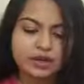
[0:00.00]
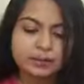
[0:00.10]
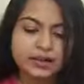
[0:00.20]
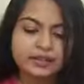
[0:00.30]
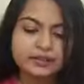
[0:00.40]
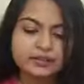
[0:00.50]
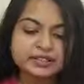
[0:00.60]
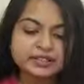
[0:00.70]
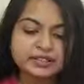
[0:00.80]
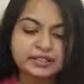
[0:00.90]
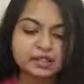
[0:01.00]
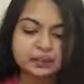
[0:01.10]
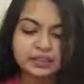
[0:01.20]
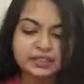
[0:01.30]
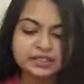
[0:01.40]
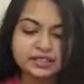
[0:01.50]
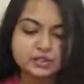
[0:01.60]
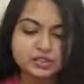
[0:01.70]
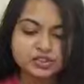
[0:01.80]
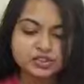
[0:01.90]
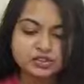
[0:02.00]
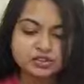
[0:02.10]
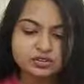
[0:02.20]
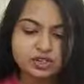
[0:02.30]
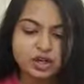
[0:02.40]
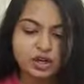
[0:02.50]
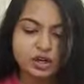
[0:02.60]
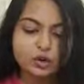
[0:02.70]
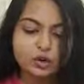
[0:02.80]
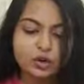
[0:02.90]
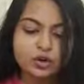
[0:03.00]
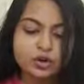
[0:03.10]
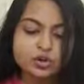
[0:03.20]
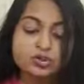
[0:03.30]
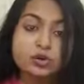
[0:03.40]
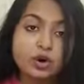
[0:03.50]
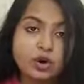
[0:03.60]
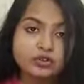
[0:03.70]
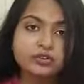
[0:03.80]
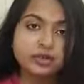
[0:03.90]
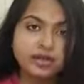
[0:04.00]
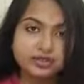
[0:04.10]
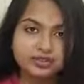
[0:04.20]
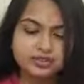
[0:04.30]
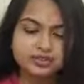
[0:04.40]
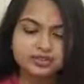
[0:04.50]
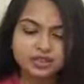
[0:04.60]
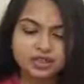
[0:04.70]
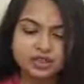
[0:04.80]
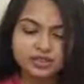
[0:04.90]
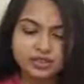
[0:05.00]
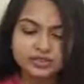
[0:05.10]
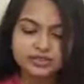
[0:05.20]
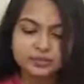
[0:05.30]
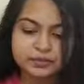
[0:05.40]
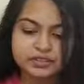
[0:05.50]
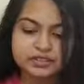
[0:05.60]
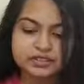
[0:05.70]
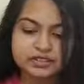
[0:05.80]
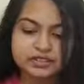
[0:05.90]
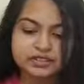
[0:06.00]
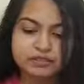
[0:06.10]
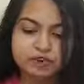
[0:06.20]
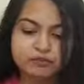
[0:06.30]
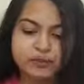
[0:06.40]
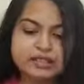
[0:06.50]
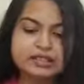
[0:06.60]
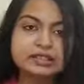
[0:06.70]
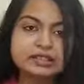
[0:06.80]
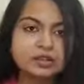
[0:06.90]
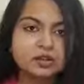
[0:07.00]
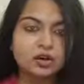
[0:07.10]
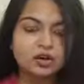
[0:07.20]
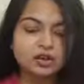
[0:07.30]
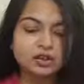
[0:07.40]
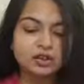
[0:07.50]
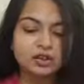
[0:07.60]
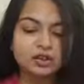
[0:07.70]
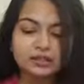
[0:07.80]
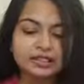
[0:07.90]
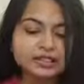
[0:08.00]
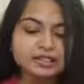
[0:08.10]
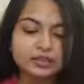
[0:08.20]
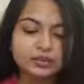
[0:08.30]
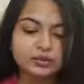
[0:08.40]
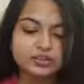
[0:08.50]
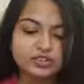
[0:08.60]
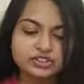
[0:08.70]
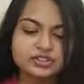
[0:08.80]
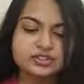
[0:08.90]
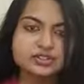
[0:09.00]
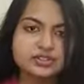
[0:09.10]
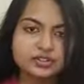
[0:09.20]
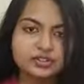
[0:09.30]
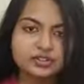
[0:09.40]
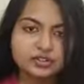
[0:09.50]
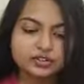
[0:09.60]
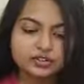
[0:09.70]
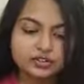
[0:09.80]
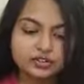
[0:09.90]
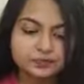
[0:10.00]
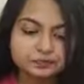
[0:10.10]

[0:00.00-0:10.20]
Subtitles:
by the PEC-Education, we are also authorized as a representative of many leading universities in these countries.